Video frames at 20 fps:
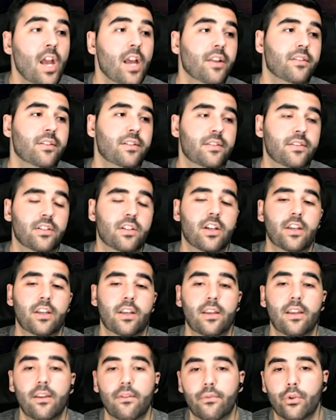This is going to
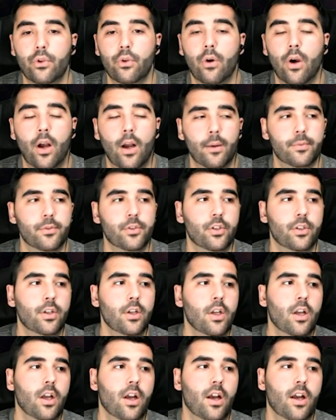give you the option,
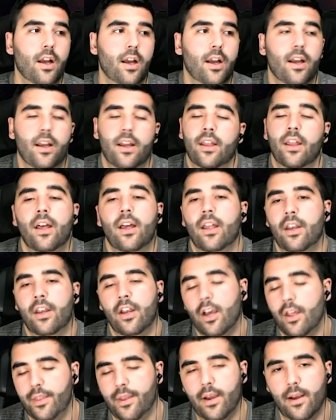
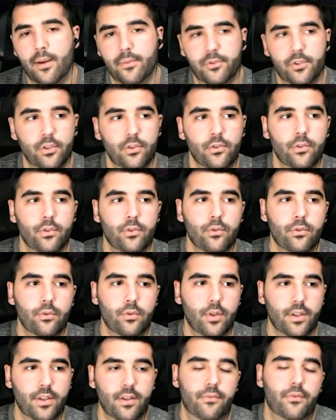another option to do
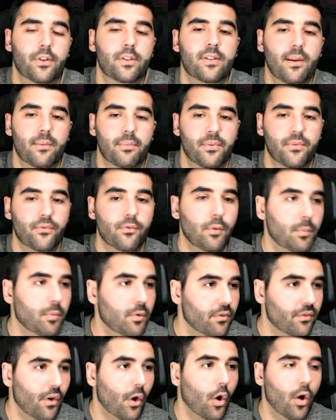a different type of
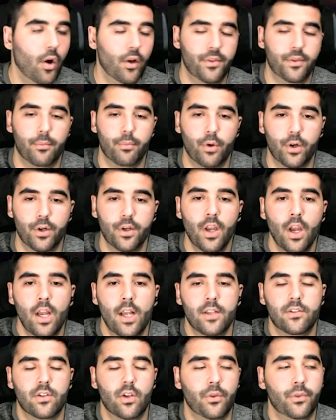removal on the board.
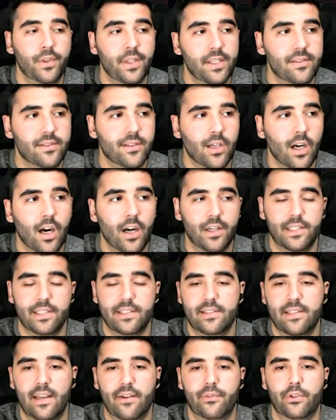So this card is
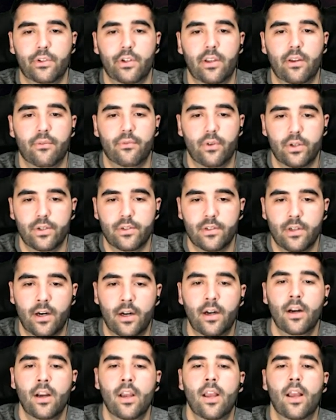definitely a
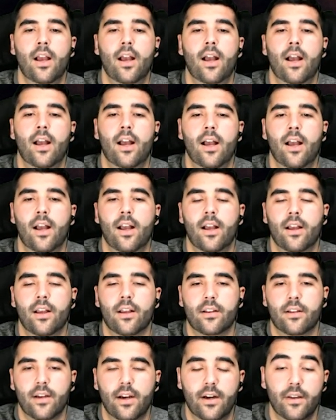4-star
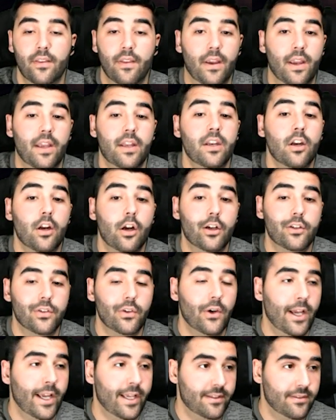card, and it also
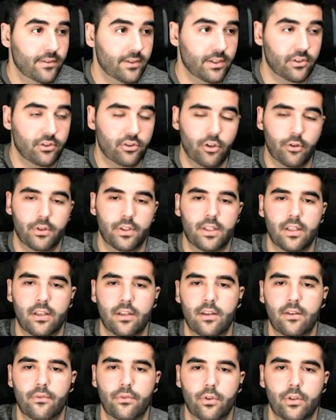has Leech, so it can
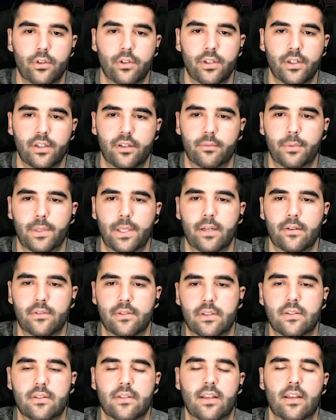give you a little bit of
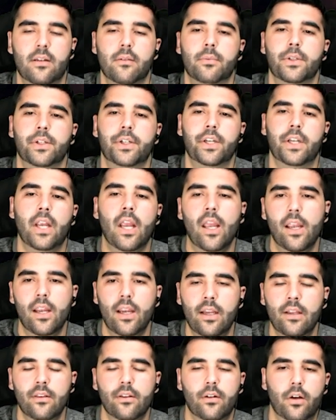sustainability
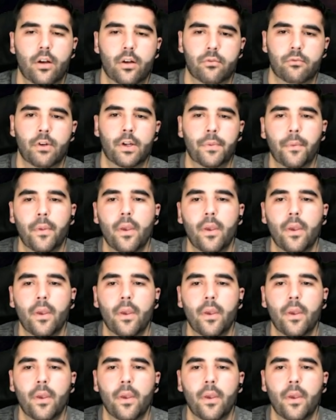in the long run.